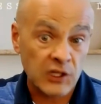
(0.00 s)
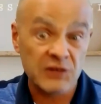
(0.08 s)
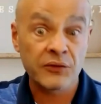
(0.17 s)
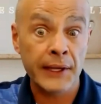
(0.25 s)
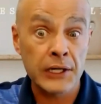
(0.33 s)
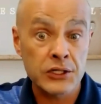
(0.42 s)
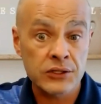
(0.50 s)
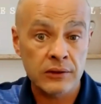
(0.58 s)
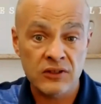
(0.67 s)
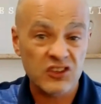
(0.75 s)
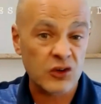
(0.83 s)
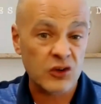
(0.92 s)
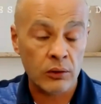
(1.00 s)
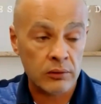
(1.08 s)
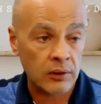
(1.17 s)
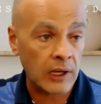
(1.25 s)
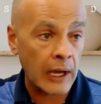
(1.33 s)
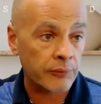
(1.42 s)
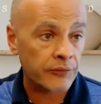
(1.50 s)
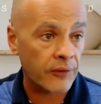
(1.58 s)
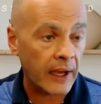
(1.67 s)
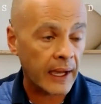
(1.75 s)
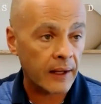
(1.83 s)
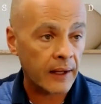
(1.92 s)
Inflation, just count
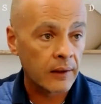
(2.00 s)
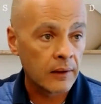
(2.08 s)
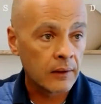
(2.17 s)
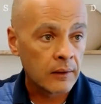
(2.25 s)
for that.